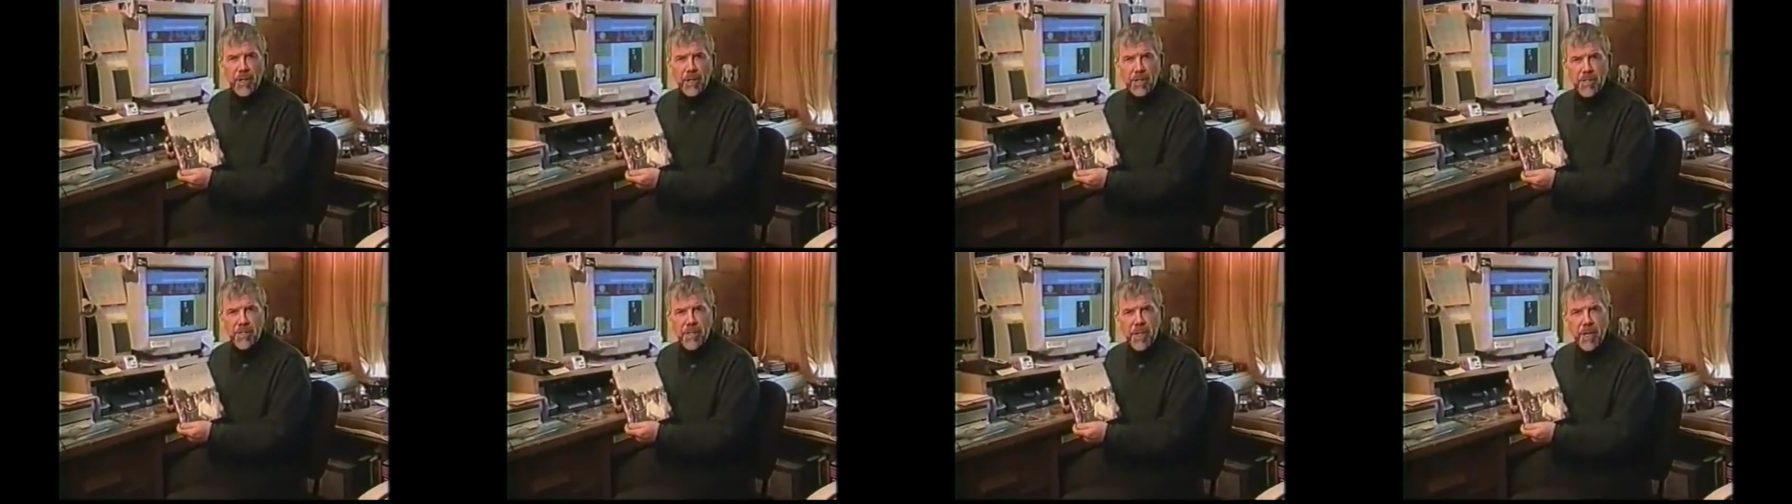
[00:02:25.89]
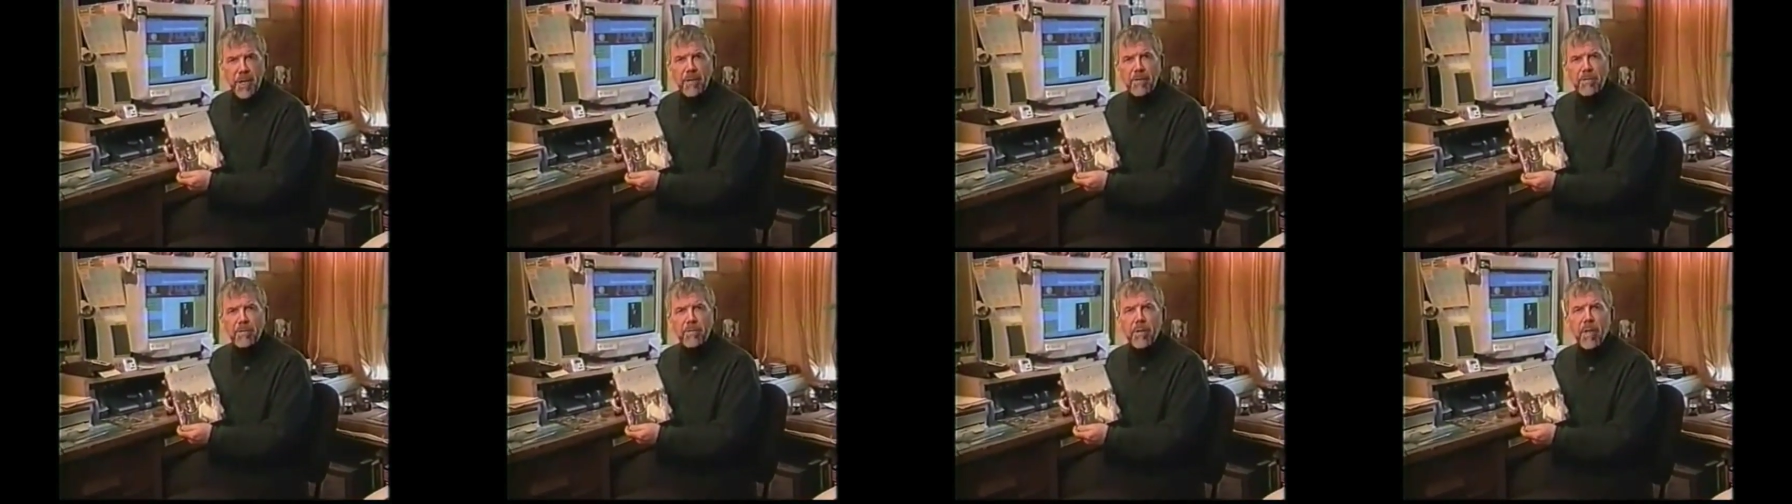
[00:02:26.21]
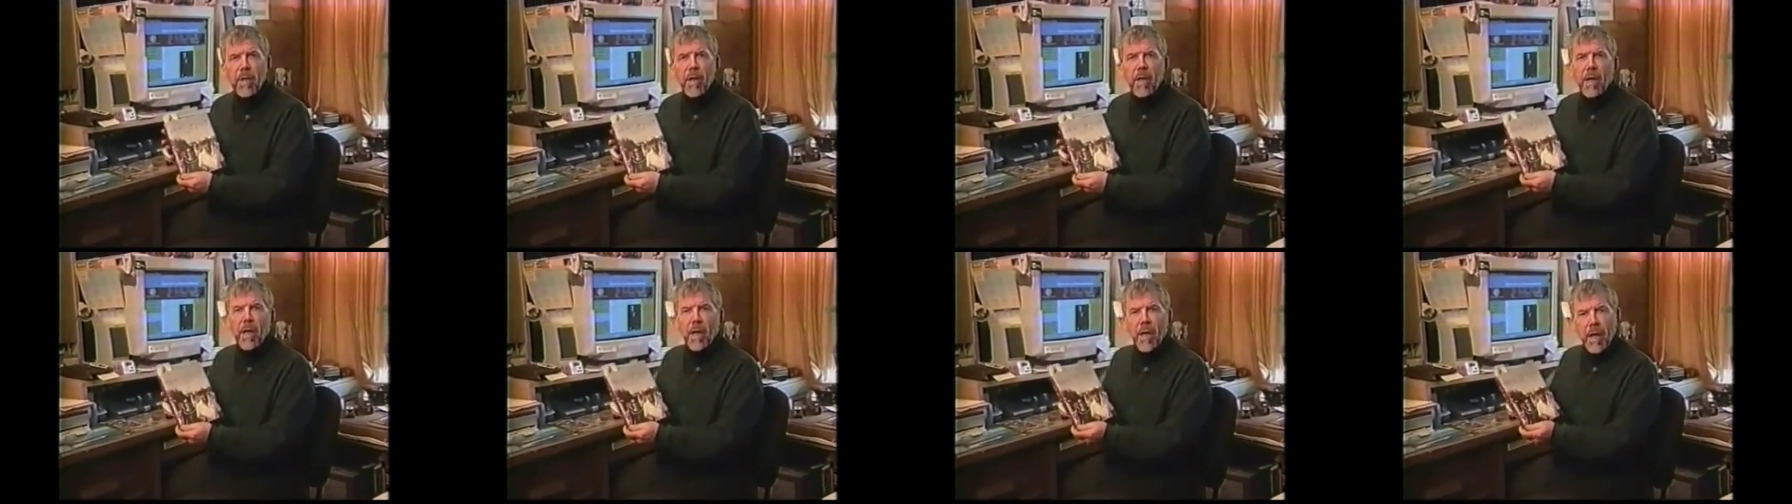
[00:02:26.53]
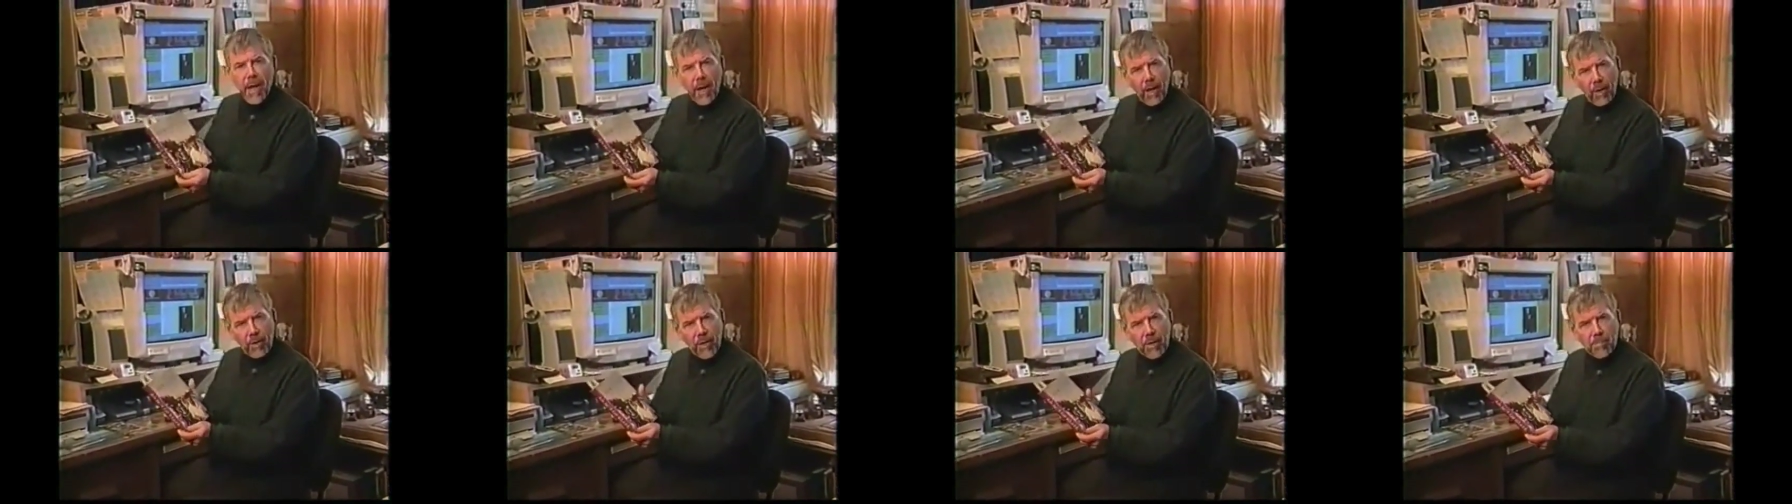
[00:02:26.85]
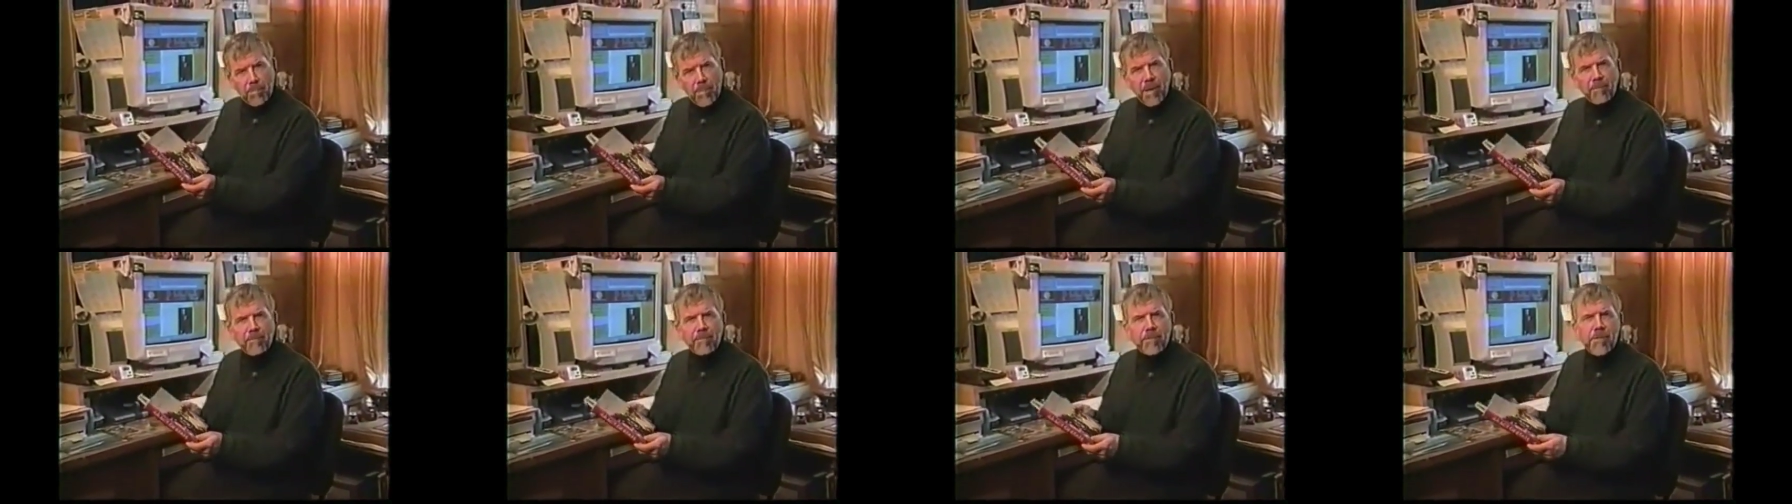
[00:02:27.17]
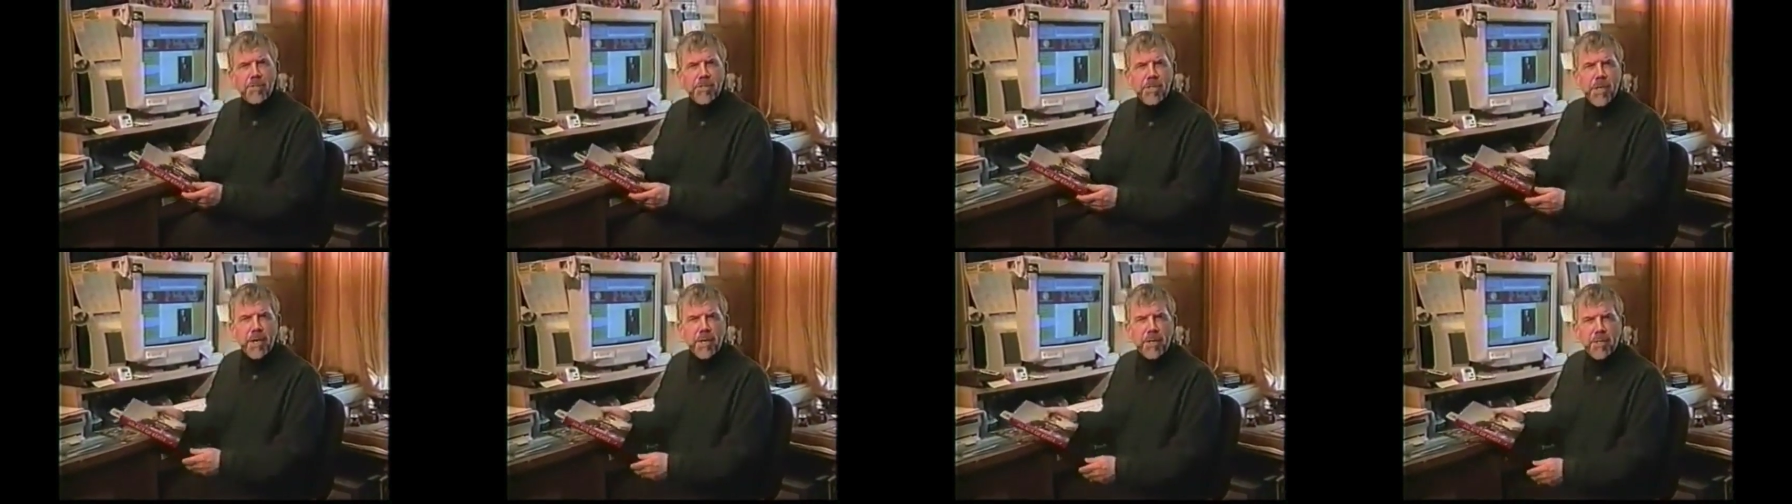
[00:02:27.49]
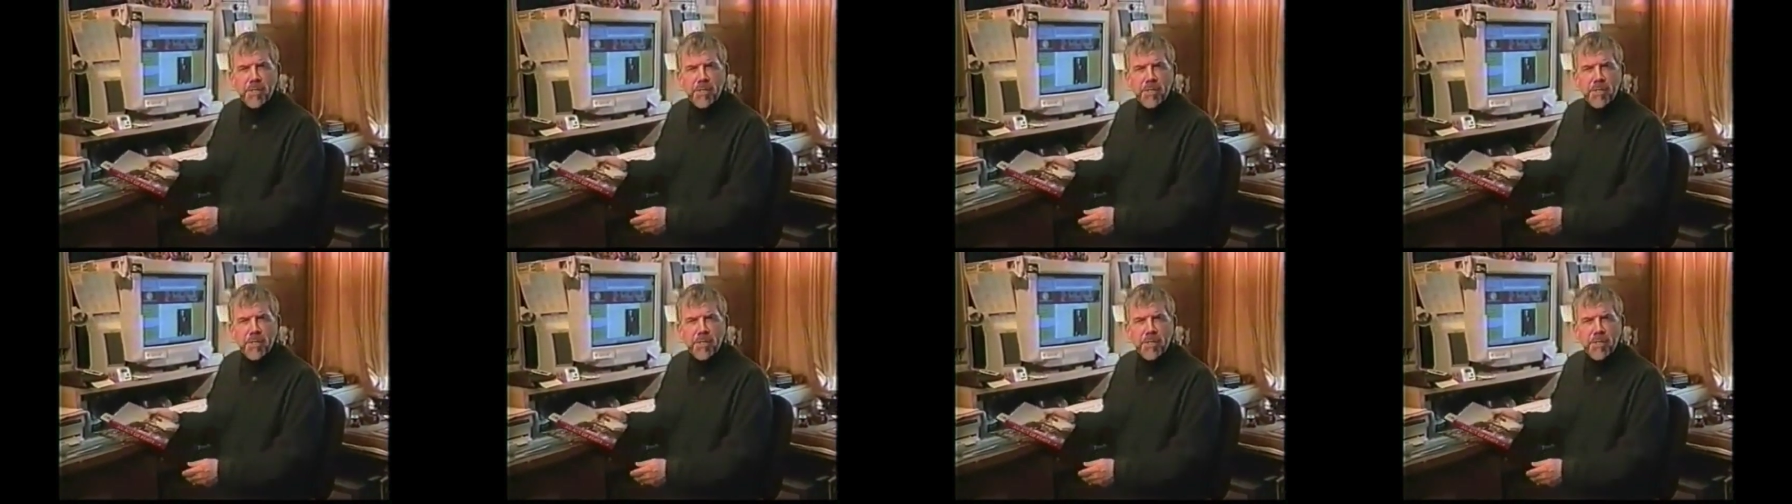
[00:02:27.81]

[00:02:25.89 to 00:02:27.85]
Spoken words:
King's death held in Memphis,